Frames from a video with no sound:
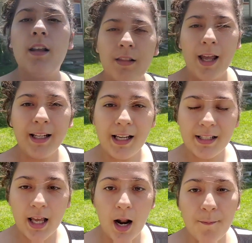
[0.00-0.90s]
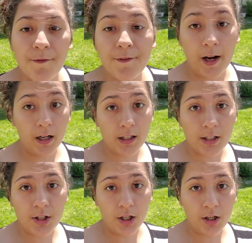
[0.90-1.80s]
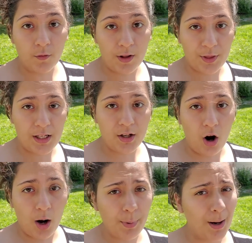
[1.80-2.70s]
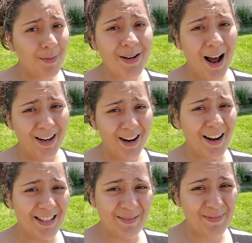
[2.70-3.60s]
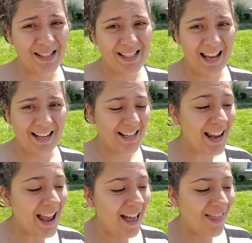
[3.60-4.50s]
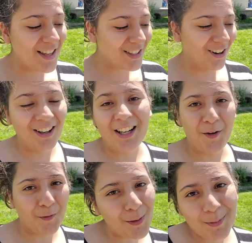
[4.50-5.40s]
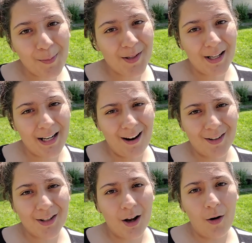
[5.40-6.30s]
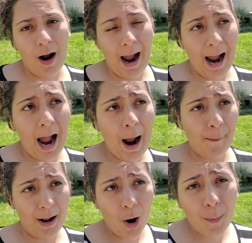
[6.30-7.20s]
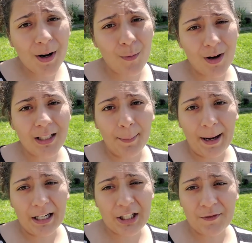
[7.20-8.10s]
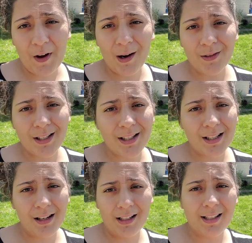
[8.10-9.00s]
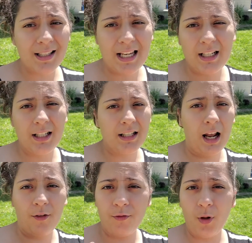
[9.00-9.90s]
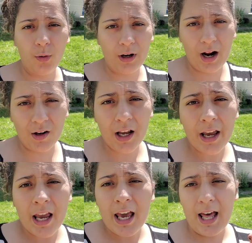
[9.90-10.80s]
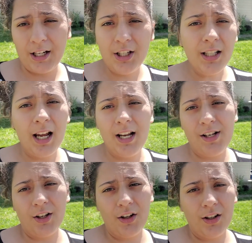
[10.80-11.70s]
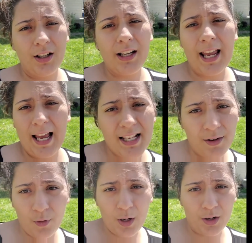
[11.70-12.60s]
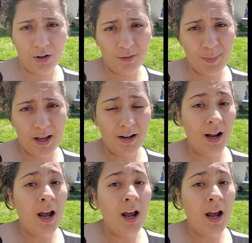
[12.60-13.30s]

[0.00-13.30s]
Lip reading: Like I said, I'm fairly certain of what these are, but I'm not 100%. This carton got flipped upside down, so when I opened it one time, I actually found a seed just kind of floating around. I just kind of took a guess of what it could have been,